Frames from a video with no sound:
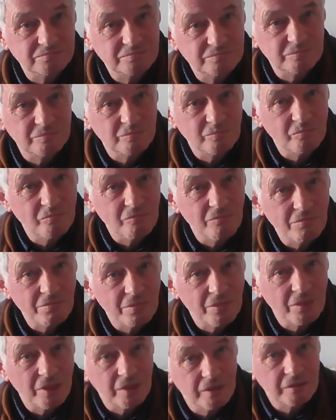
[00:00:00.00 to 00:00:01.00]
then
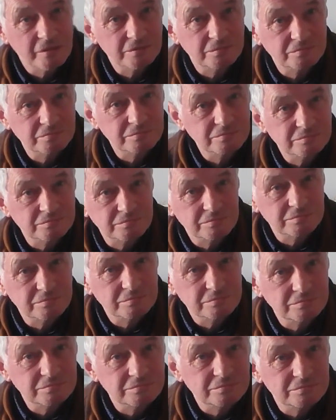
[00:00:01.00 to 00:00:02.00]
you would
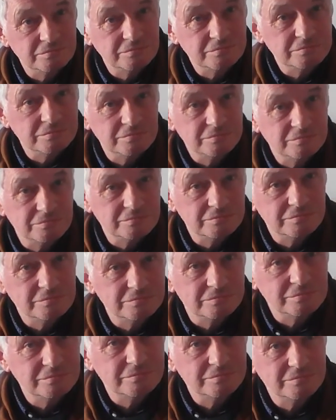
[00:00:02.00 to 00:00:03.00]
Holly
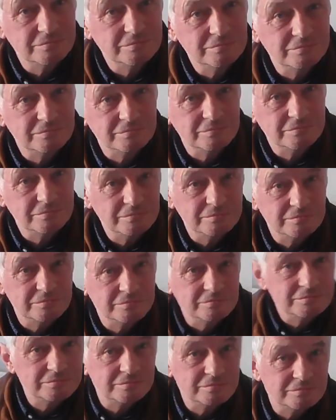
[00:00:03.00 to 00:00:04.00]
Gregg's case would be
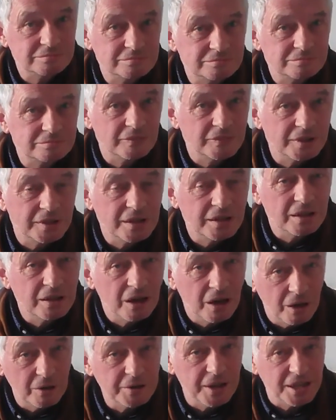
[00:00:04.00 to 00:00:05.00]
justified as well
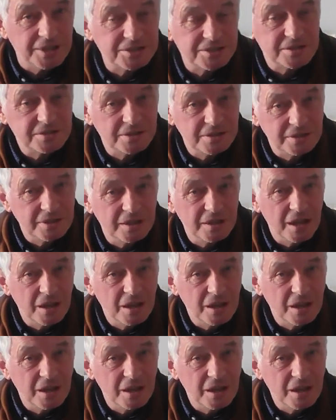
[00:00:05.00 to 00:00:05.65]
through it.